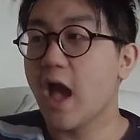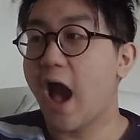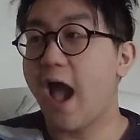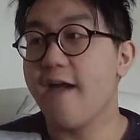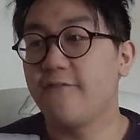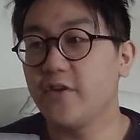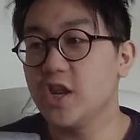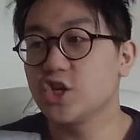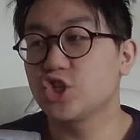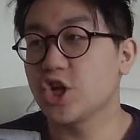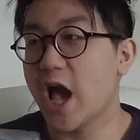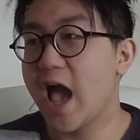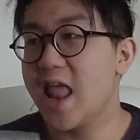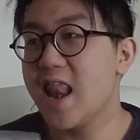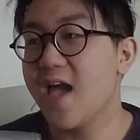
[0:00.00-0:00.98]
I finished
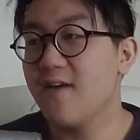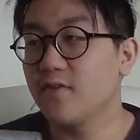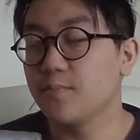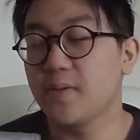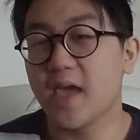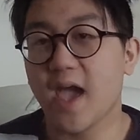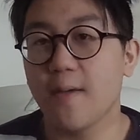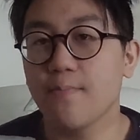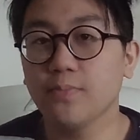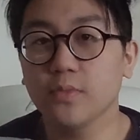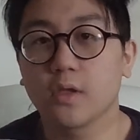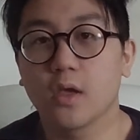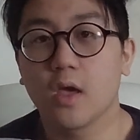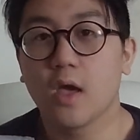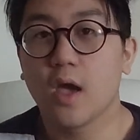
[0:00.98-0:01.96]
at 11 p.m.
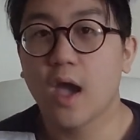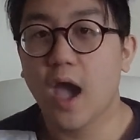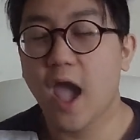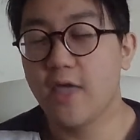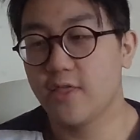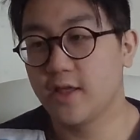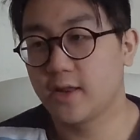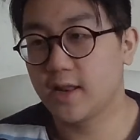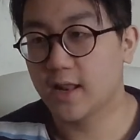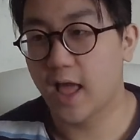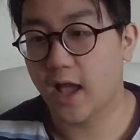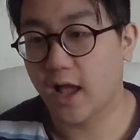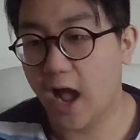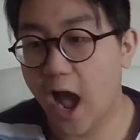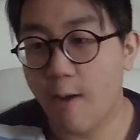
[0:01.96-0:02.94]
And then,
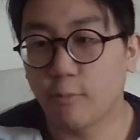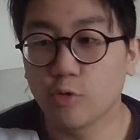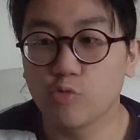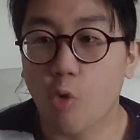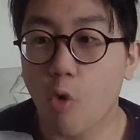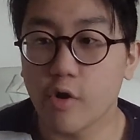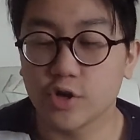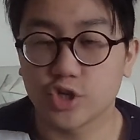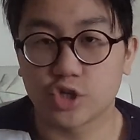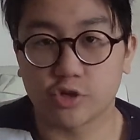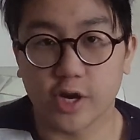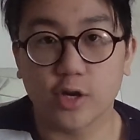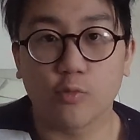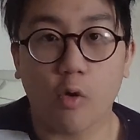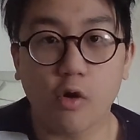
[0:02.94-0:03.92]
like, I'm on Warren
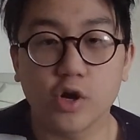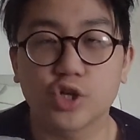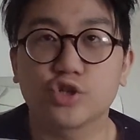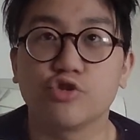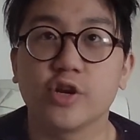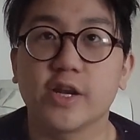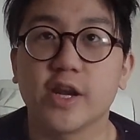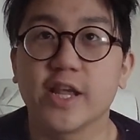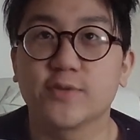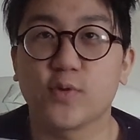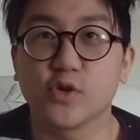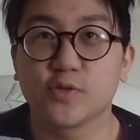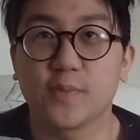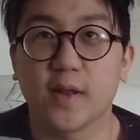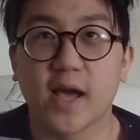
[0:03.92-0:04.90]
Street. Warren Street is
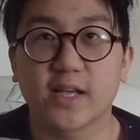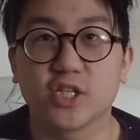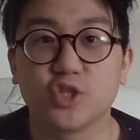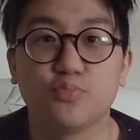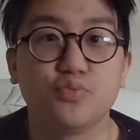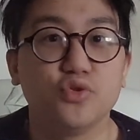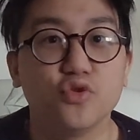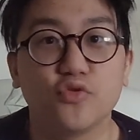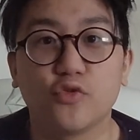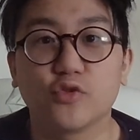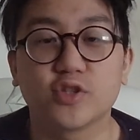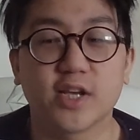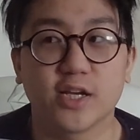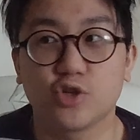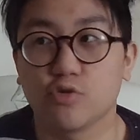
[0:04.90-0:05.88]
supposed to be like this beautiful
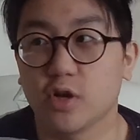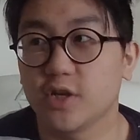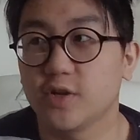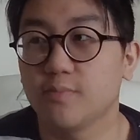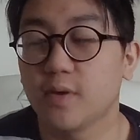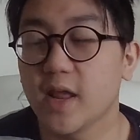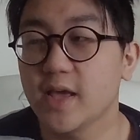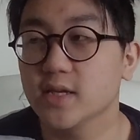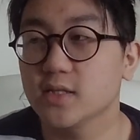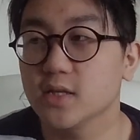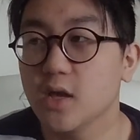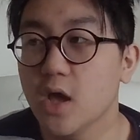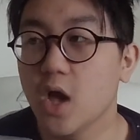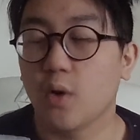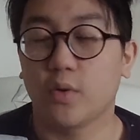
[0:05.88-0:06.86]
central London place,
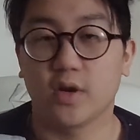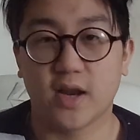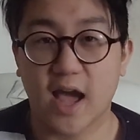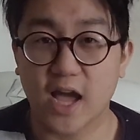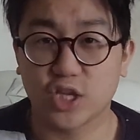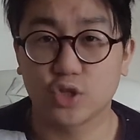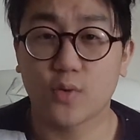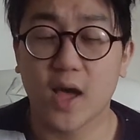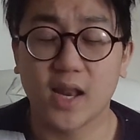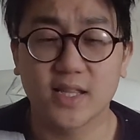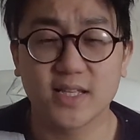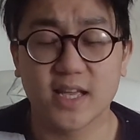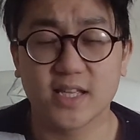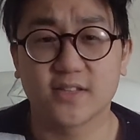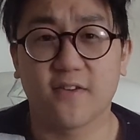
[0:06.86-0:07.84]
when in
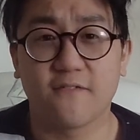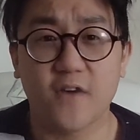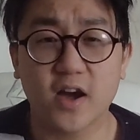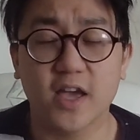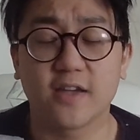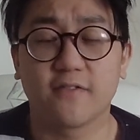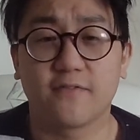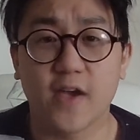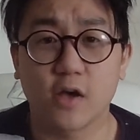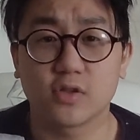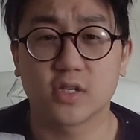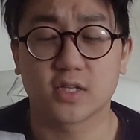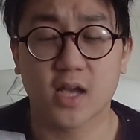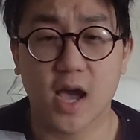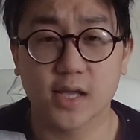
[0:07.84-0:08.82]
actuality, it's a fucking failed
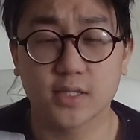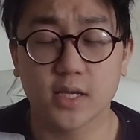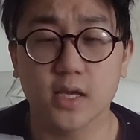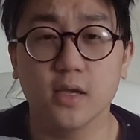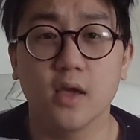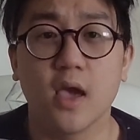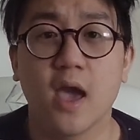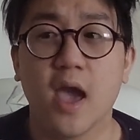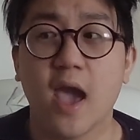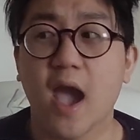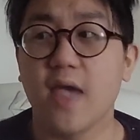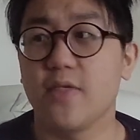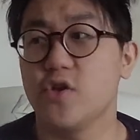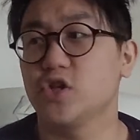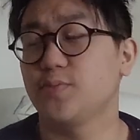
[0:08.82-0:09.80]
society.
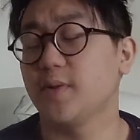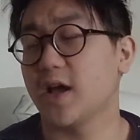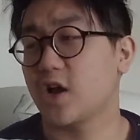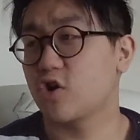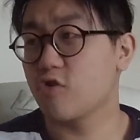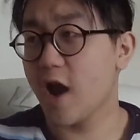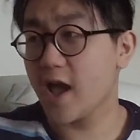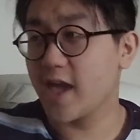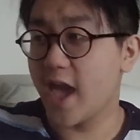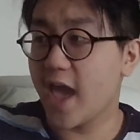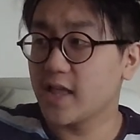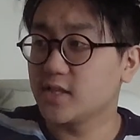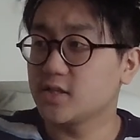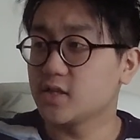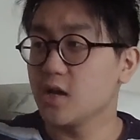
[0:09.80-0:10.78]
And there used to be like
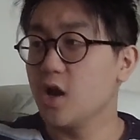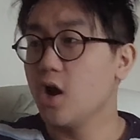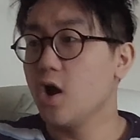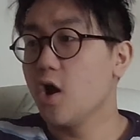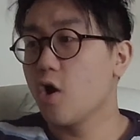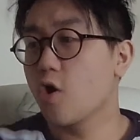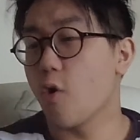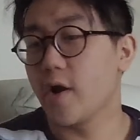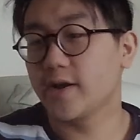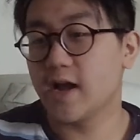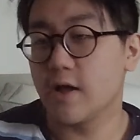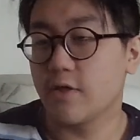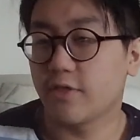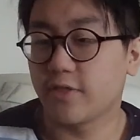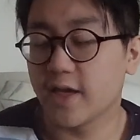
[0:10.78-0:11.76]
crackheads going
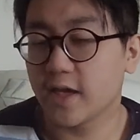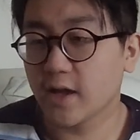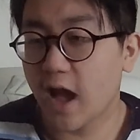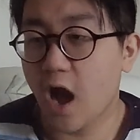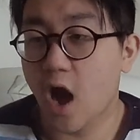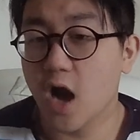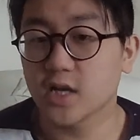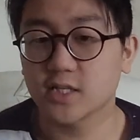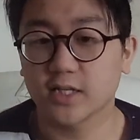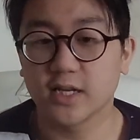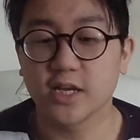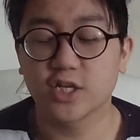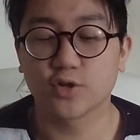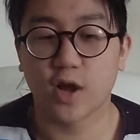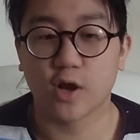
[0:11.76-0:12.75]
down the thing. I asked,
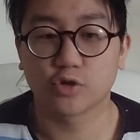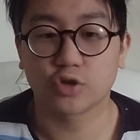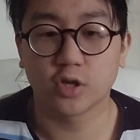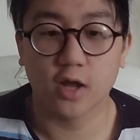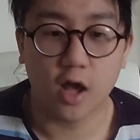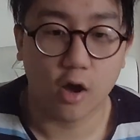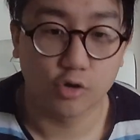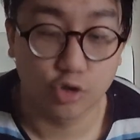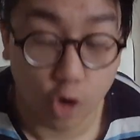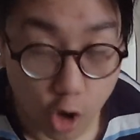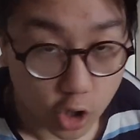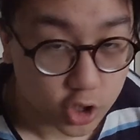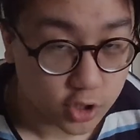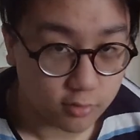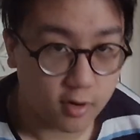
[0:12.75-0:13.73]
literally, I was trying to, I was
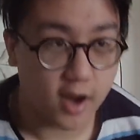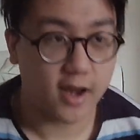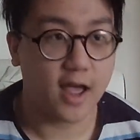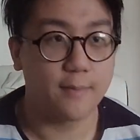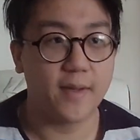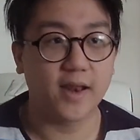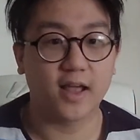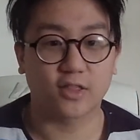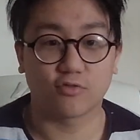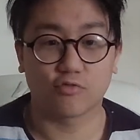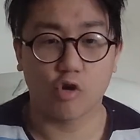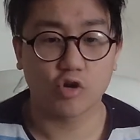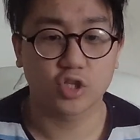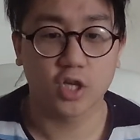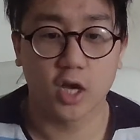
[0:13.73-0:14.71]
lost, right? I made like the
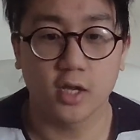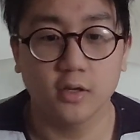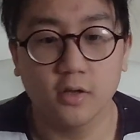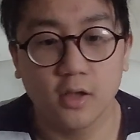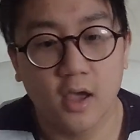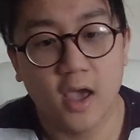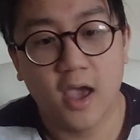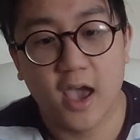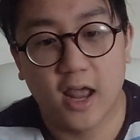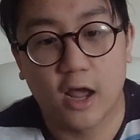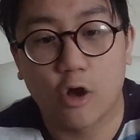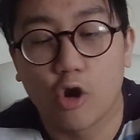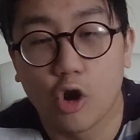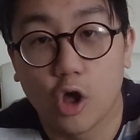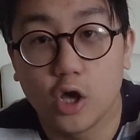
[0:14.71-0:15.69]
wrong turn and I
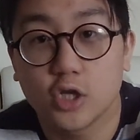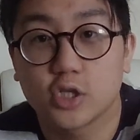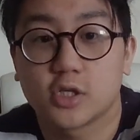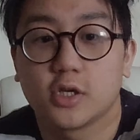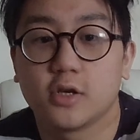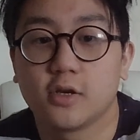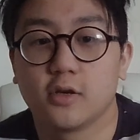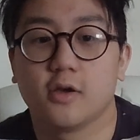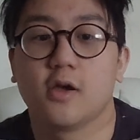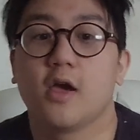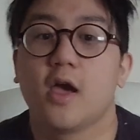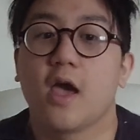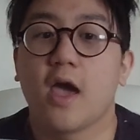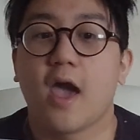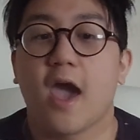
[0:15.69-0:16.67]
got lost.
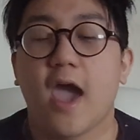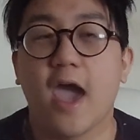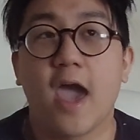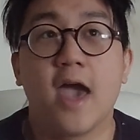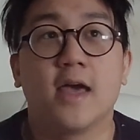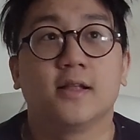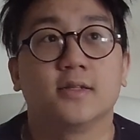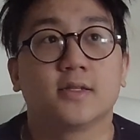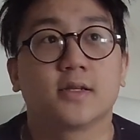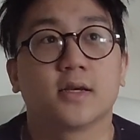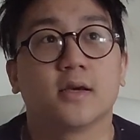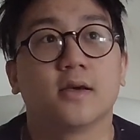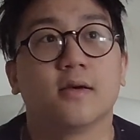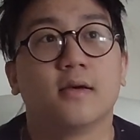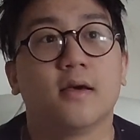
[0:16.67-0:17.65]
And
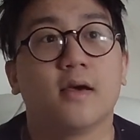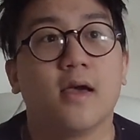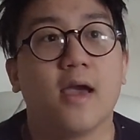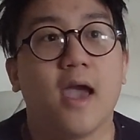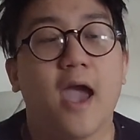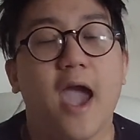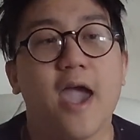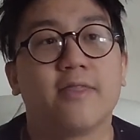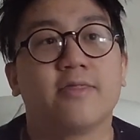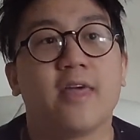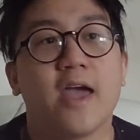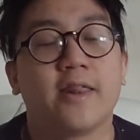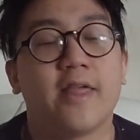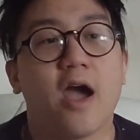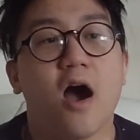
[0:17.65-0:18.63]
and
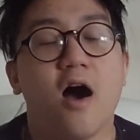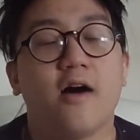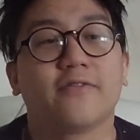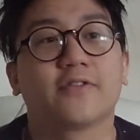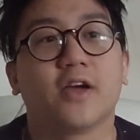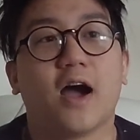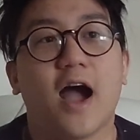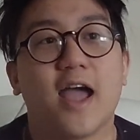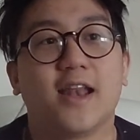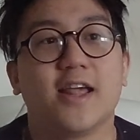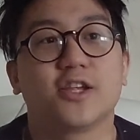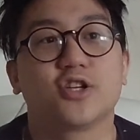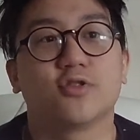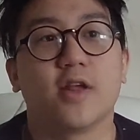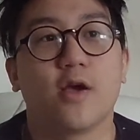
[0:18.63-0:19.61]
then thereafter, I
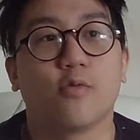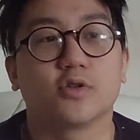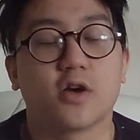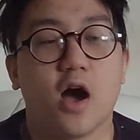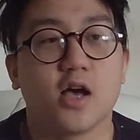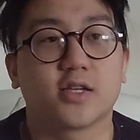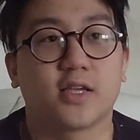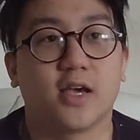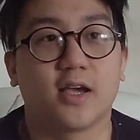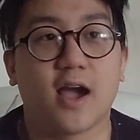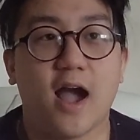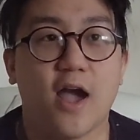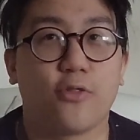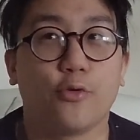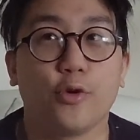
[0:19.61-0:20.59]
literally was asking a
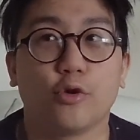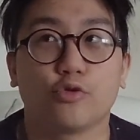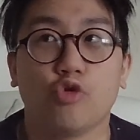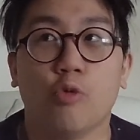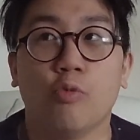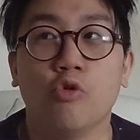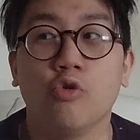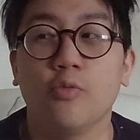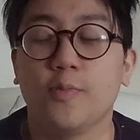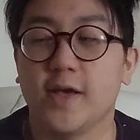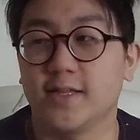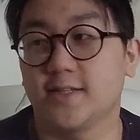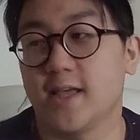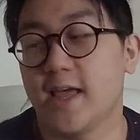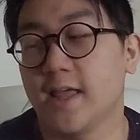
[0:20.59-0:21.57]
guy. I thought he looked normal, but
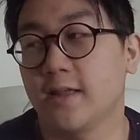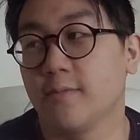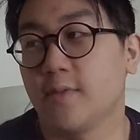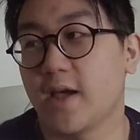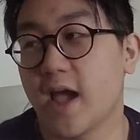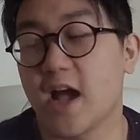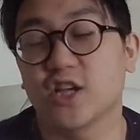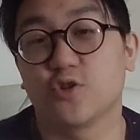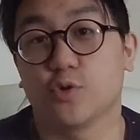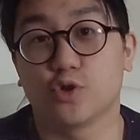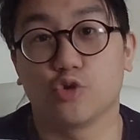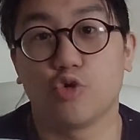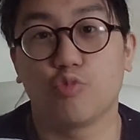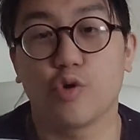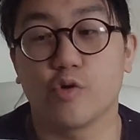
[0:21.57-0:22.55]
in, eh, but he actually
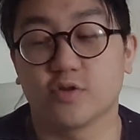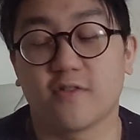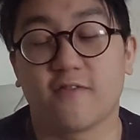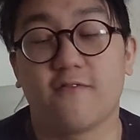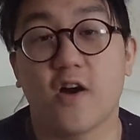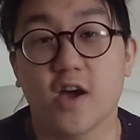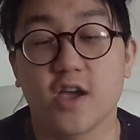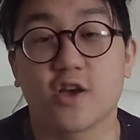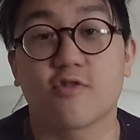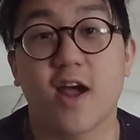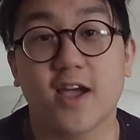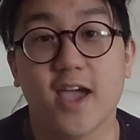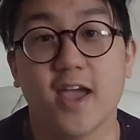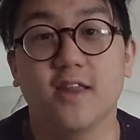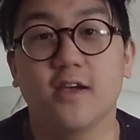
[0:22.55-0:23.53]
wasn't normal. He was a fucking
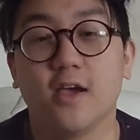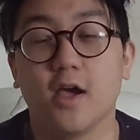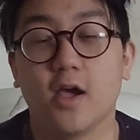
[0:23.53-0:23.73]
crackhead.